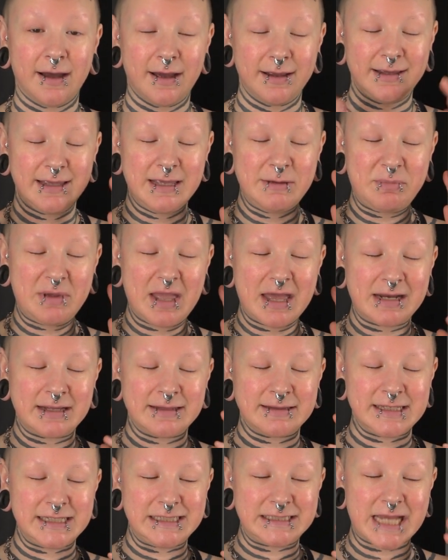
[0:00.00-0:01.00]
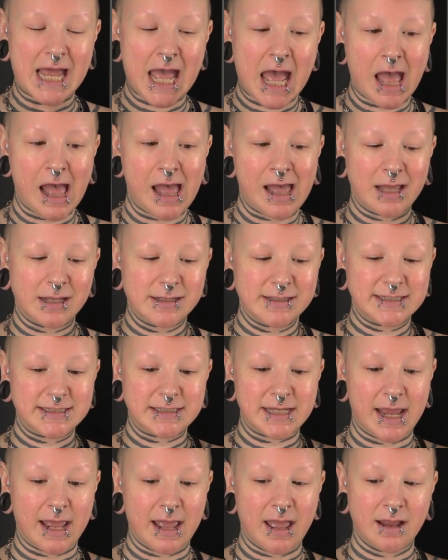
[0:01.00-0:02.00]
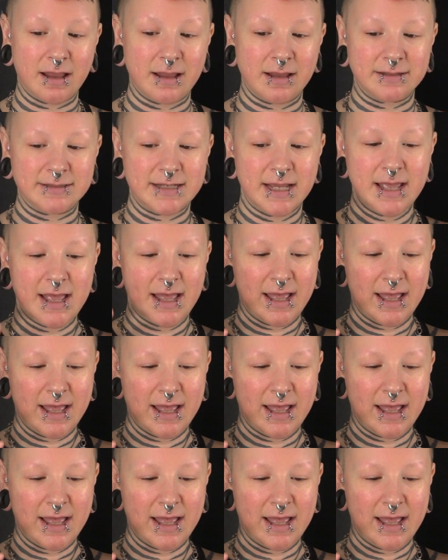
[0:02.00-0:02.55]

I keep getting these ads and